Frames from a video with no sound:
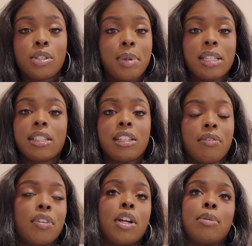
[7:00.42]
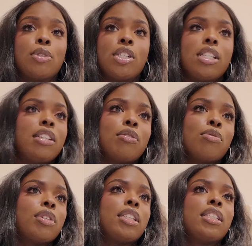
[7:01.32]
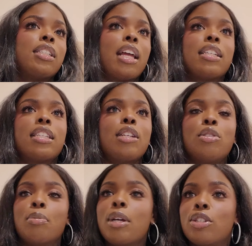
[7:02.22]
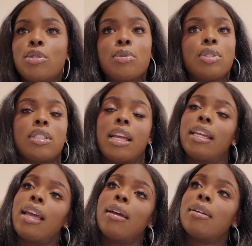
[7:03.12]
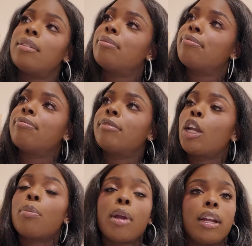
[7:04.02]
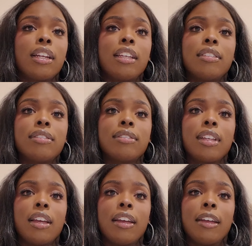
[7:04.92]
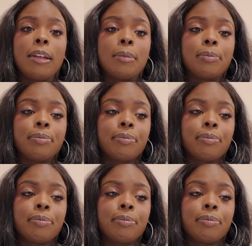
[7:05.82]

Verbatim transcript: she basically confirmed she didn't even really like say too much she was just like yeah you're pregnant um